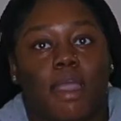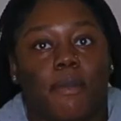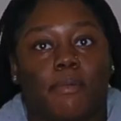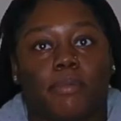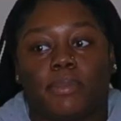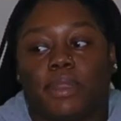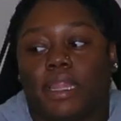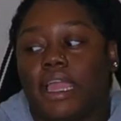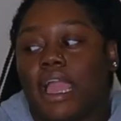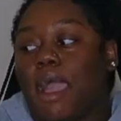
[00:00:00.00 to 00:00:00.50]

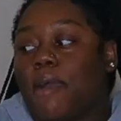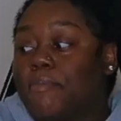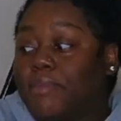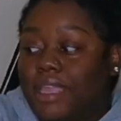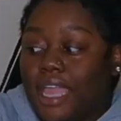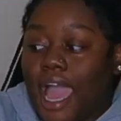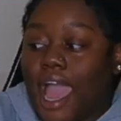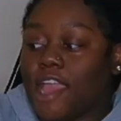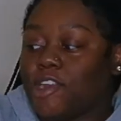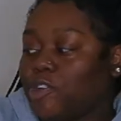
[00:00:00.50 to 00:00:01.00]
I'm
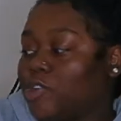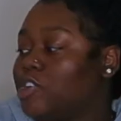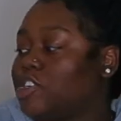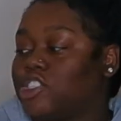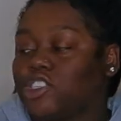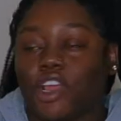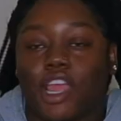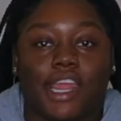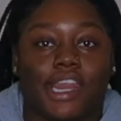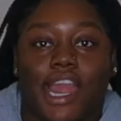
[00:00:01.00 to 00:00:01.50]
behind on the
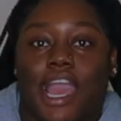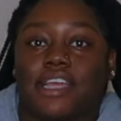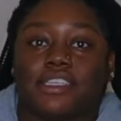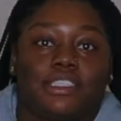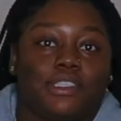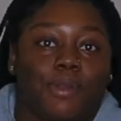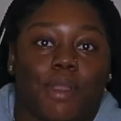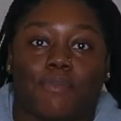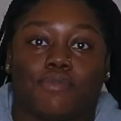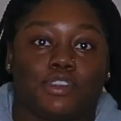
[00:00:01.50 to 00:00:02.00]
train. I
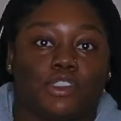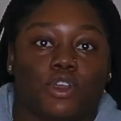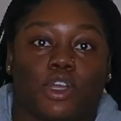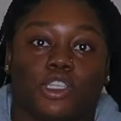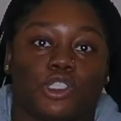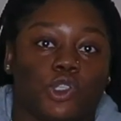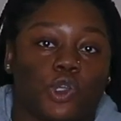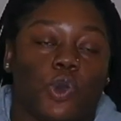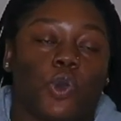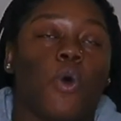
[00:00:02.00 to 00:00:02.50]
still have to
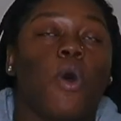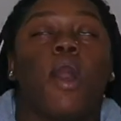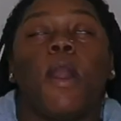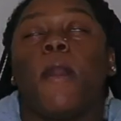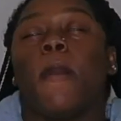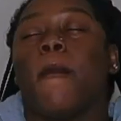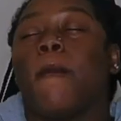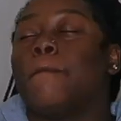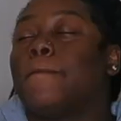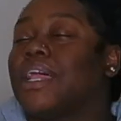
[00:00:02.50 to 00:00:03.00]
start school.
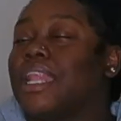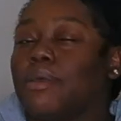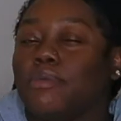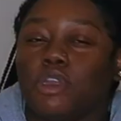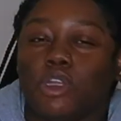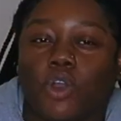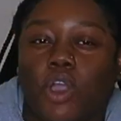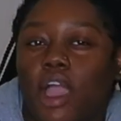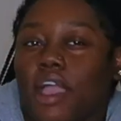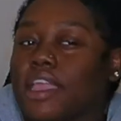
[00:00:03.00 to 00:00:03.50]
But let
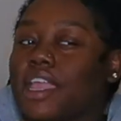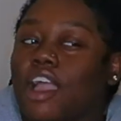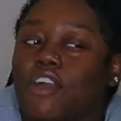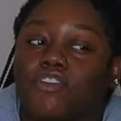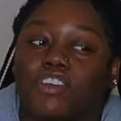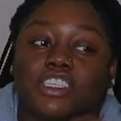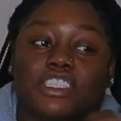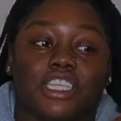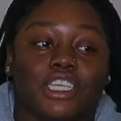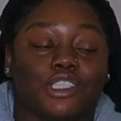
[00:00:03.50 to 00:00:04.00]
me know how y'all
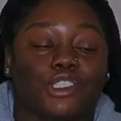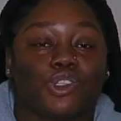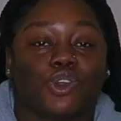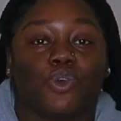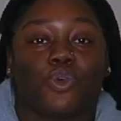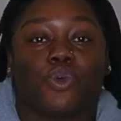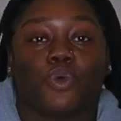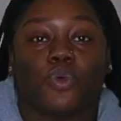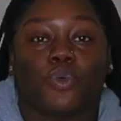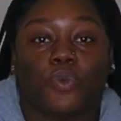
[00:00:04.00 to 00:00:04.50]
first day of
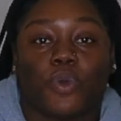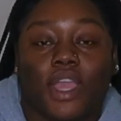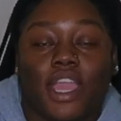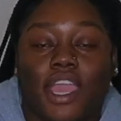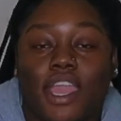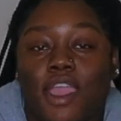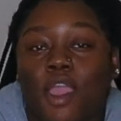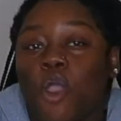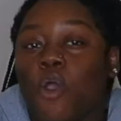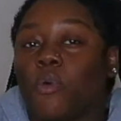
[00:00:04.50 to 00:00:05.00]
school
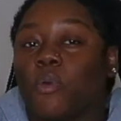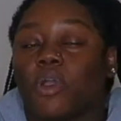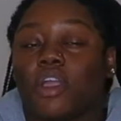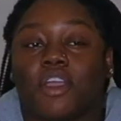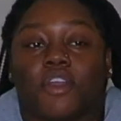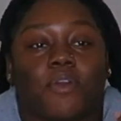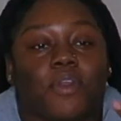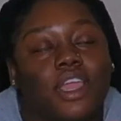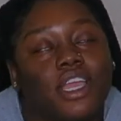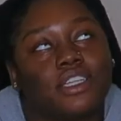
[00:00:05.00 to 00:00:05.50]
went,
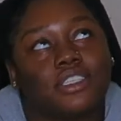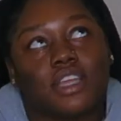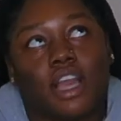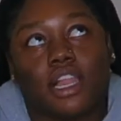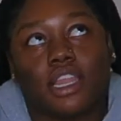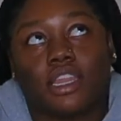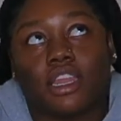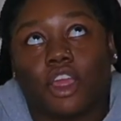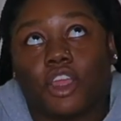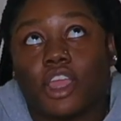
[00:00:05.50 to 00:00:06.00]
what grade
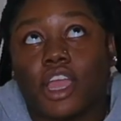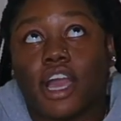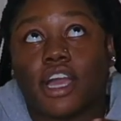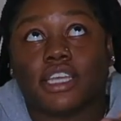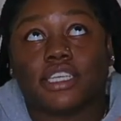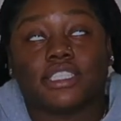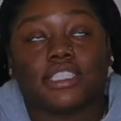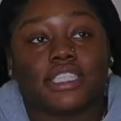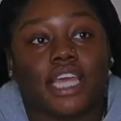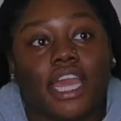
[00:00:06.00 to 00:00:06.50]
y'all in, are
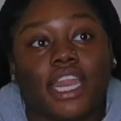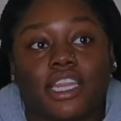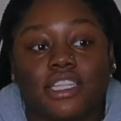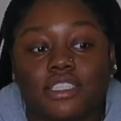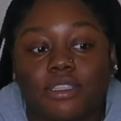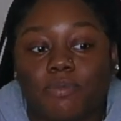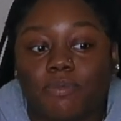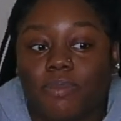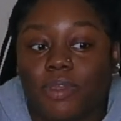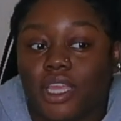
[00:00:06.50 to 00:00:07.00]
y'all excited
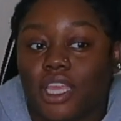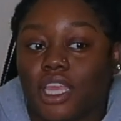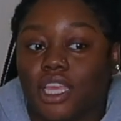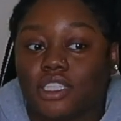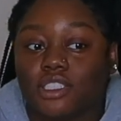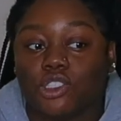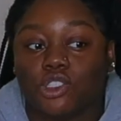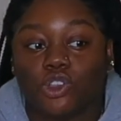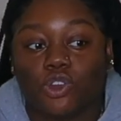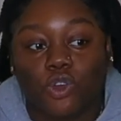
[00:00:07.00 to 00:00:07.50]
to be
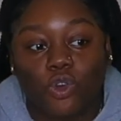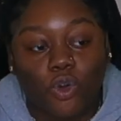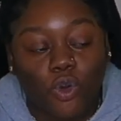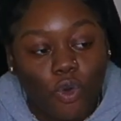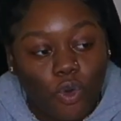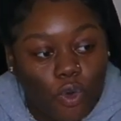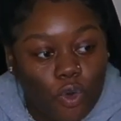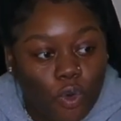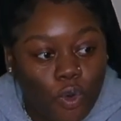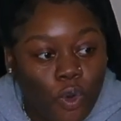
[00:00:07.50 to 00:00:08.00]
in
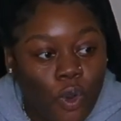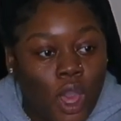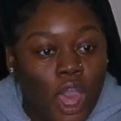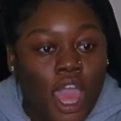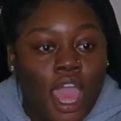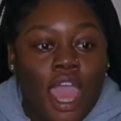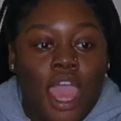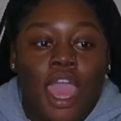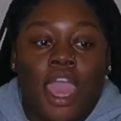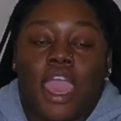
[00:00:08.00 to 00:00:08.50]
school,
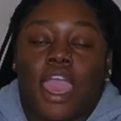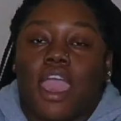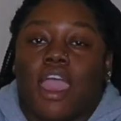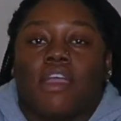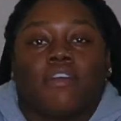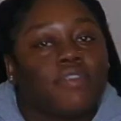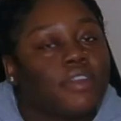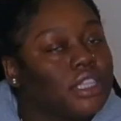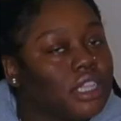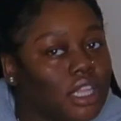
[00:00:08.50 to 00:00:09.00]

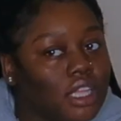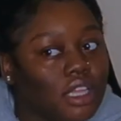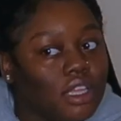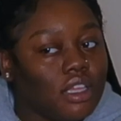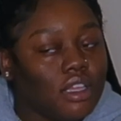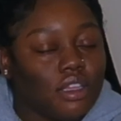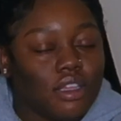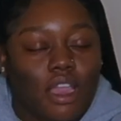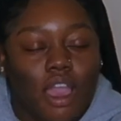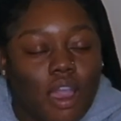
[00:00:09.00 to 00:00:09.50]

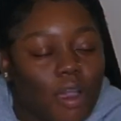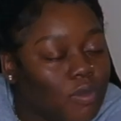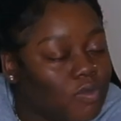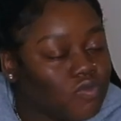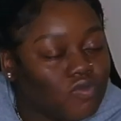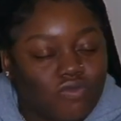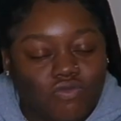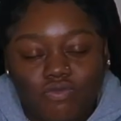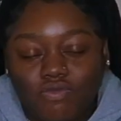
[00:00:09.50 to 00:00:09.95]
everything, y'all.